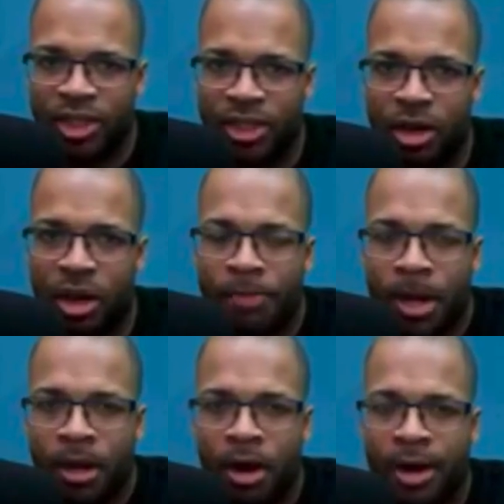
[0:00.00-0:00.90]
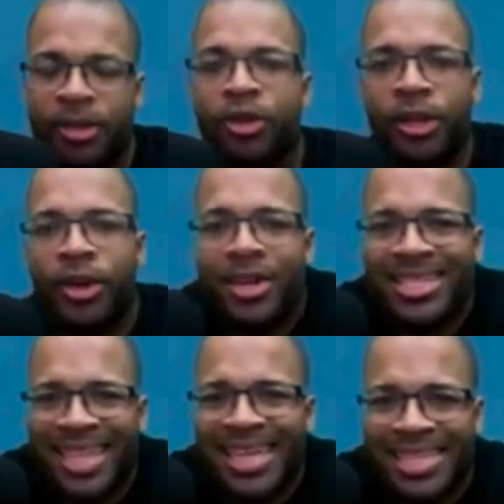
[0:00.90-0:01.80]
y'all. All right, there, there
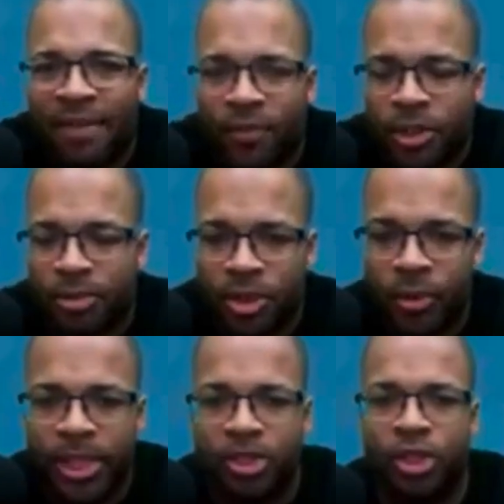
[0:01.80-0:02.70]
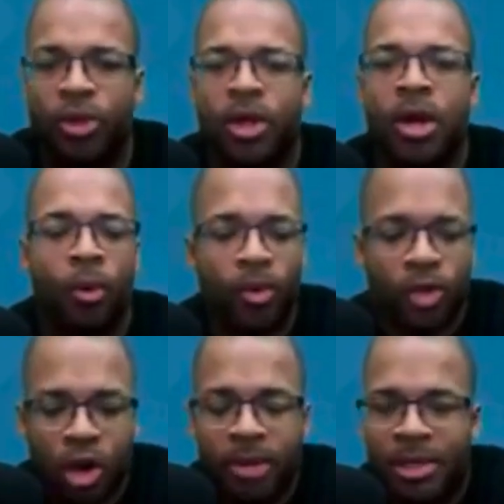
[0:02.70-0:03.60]
is a difference between the two. When we're
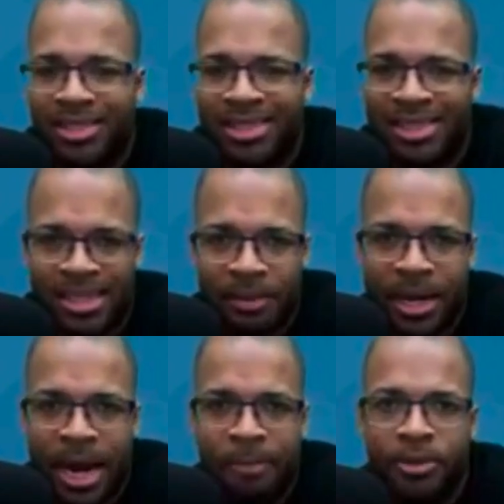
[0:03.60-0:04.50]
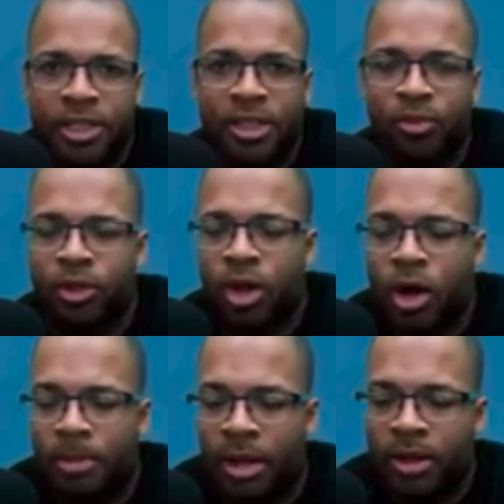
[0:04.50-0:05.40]
talking about systemic hypertension, we're
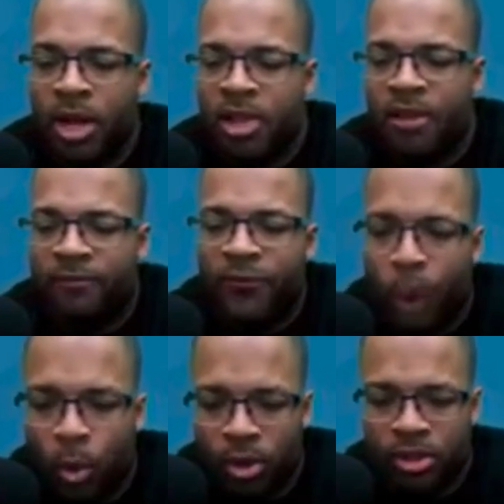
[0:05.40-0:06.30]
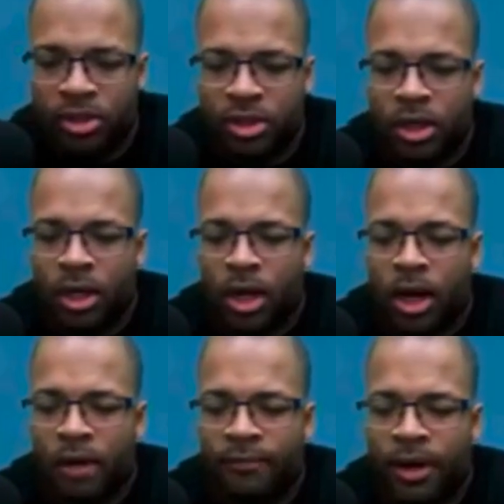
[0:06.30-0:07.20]
talking about the force
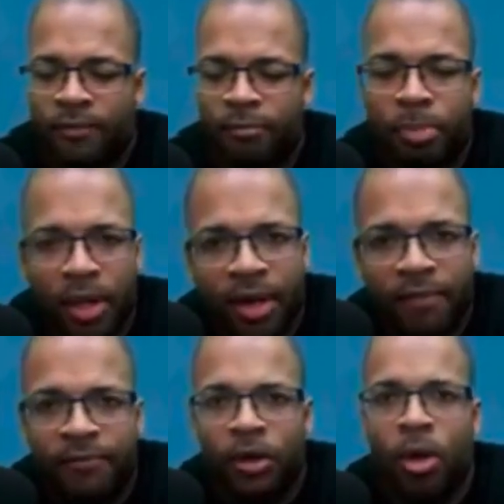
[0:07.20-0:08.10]
of, of blood flow